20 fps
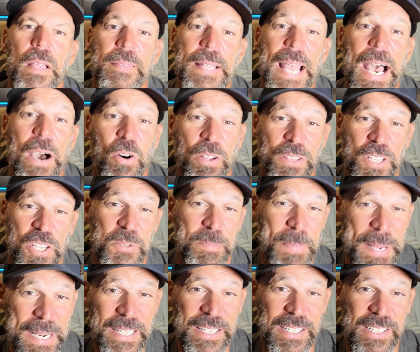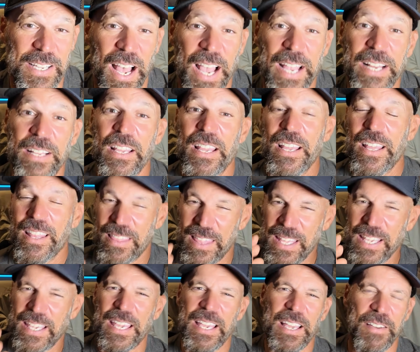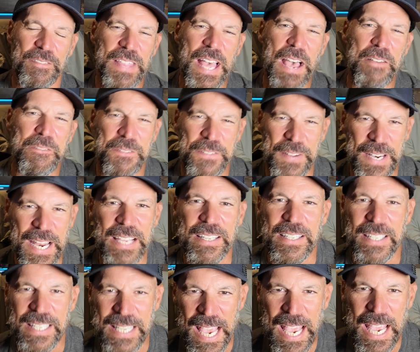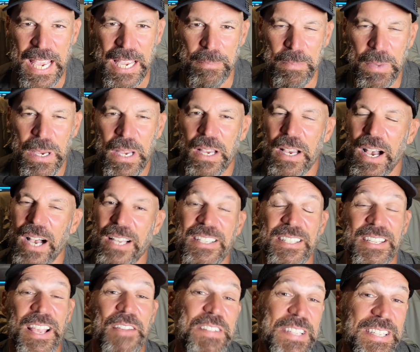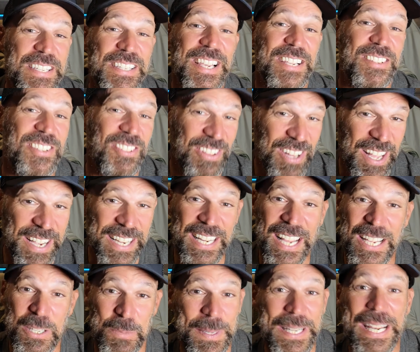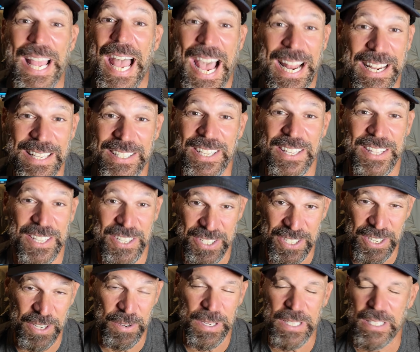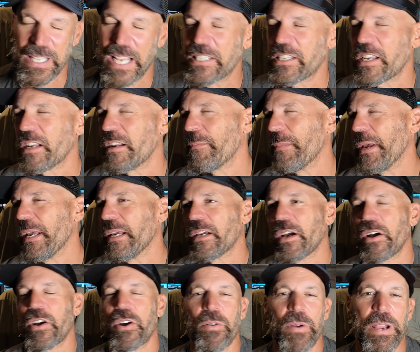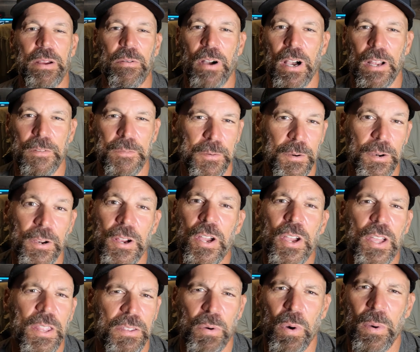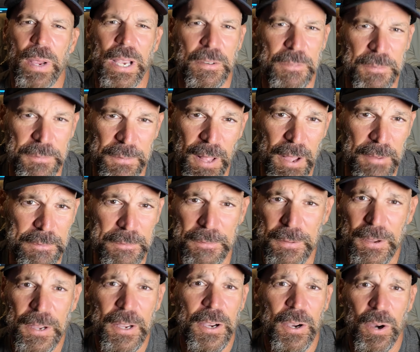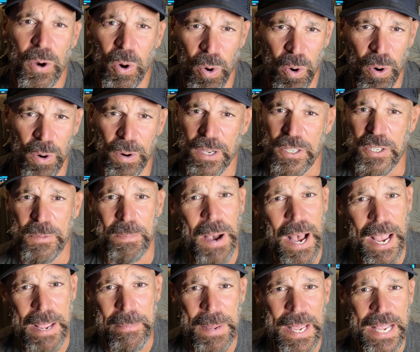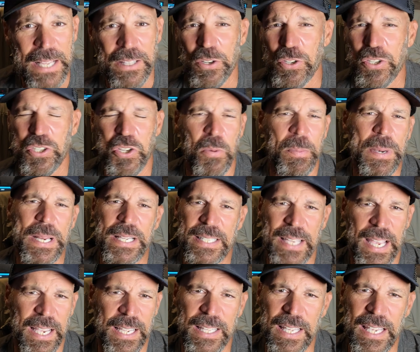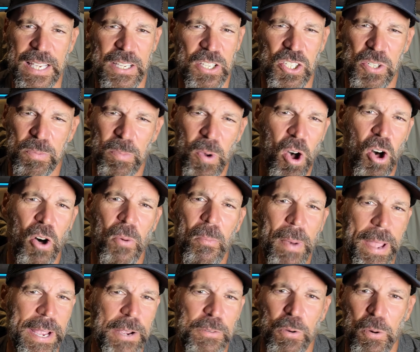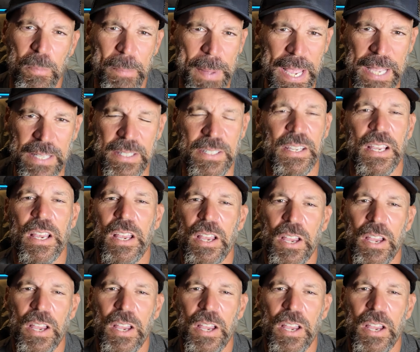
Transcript: Now, on the spinning side, thinking of that finesse game, a 7.6 light has been added to the series. That's going to make a great rod for throwing a fluff or a spy bait. There's so many techniques, small micro baits,